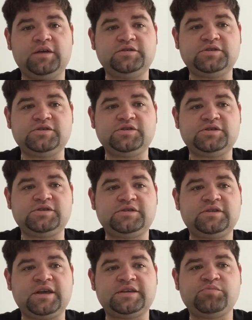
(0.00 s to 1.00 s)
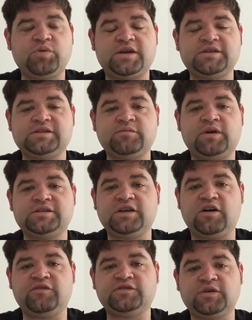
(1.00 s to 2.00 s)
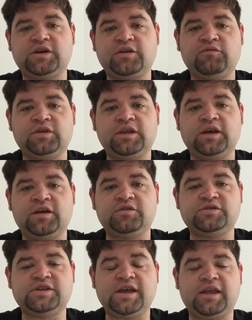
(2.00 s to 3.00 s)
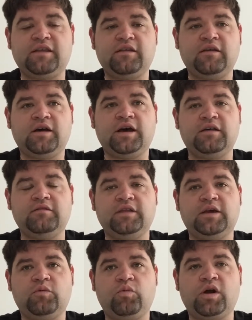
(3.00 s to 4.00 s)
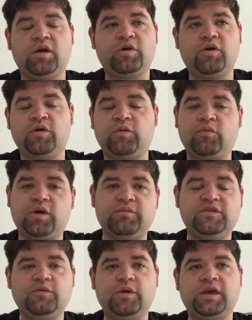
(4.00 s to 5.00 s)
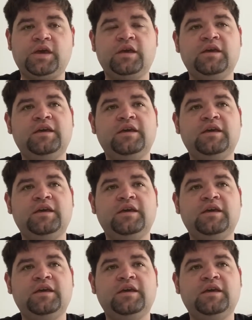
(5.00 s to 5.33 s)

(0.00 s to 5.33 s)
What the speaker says: just expressing myself so I can really understand like where I'm going, what I'm doing.